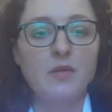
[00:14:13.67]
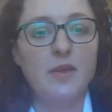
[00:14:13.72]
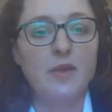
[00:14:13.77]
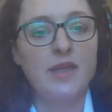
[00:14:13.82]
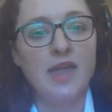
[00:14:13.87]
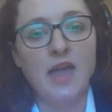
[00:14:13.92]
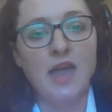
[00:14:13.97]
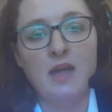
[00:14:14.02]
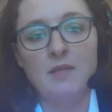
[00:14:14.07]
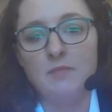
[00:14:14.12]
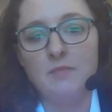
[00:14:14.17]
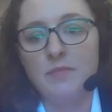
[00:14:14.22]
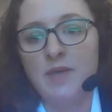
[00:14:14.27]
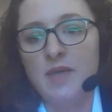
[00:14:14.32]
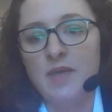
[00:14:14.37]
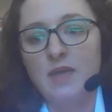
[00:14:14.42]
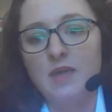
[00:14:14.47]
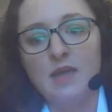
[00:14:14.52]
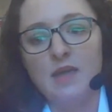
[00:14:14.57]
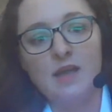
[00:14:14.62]
We can't
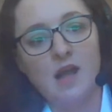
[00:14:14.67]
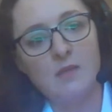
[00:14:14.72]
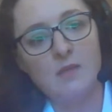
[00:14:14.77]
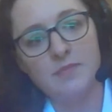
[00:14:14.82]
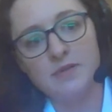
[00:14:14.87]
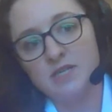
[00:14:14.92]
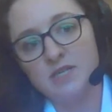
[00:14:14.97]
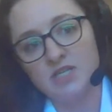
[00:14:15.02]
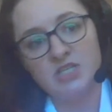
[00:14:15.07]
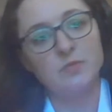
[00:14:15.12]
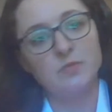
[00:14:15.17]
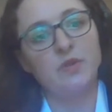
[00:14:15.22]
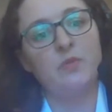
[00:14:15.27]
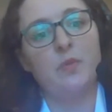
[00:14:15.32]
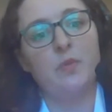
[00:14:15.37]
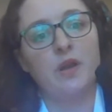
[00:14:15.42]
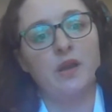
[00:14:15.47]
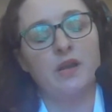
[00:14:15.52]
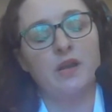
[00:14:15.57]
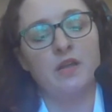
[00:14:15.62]
be in competition with
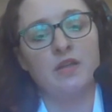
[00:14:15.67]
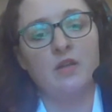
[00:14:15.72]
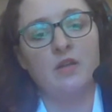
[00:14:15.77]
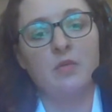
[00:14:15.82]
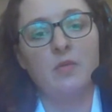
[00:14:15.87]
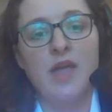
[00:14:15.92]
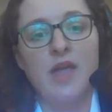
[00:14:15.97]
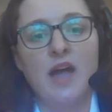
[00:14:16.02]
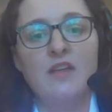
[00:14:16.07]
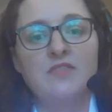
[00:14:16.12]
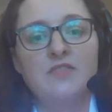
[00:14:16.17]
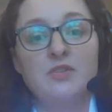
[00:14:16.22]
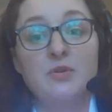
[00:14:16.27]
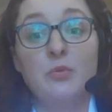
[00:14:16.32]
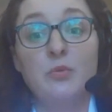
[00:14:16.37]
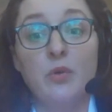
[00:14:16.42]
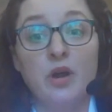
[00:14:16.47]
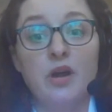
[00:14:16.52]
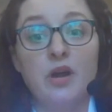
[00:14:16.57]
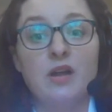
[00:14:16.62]
one another. We have to
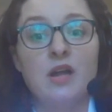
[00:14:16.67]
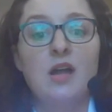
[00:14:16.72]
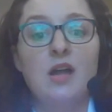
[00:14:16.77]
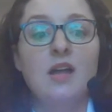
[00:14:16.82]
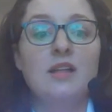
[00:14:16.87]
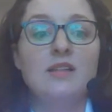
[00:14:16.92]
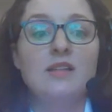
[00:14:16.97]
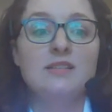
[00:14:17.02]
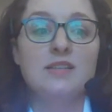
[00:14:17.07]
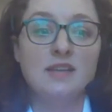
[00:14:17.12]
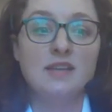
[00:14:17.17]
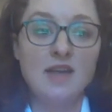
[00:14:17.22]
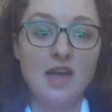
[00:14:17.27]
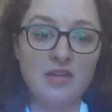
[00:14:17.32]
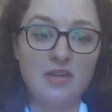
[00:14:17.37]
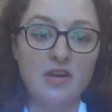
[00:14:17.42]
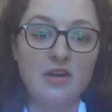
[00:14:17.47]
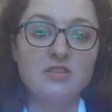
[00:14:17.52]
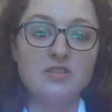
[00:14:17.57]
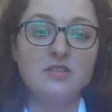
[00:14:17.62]
work
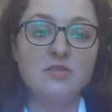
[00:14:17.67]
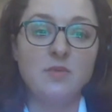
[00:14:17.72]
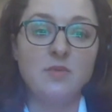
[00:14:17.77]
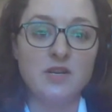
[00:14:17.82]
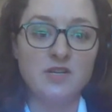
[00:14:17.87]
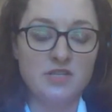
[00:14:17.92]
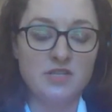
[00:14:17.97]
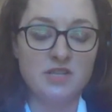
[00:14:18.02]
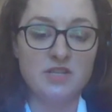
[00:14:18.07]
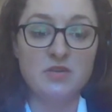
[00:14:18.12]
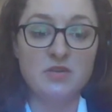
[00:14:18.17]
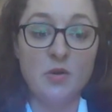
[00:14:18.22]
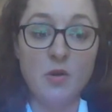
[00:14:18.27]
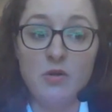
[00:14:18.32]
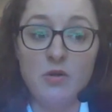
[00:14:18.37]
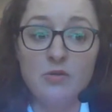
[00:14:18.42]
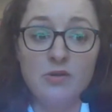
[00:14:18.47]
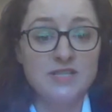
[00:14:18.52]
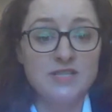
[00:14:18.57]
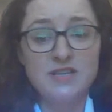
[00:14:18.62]
together to reach this
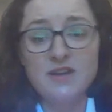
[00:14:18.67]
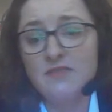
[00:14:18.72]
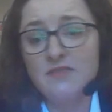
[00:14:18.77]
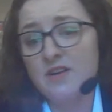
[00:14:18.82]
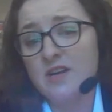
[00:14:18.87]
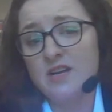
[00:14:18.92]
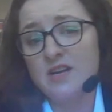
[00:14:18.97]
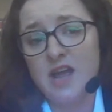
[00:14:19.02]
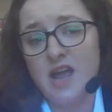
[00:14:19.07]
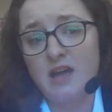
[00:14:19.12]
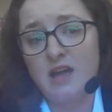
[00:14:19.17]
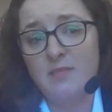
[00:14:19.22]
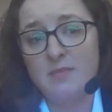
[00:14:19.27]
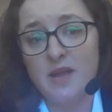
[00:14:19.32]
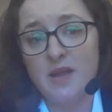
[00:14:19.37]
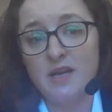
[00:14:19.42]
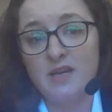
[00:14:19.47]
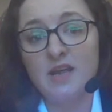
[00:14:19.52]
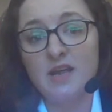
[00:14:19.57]
goal, or it's never going to happen.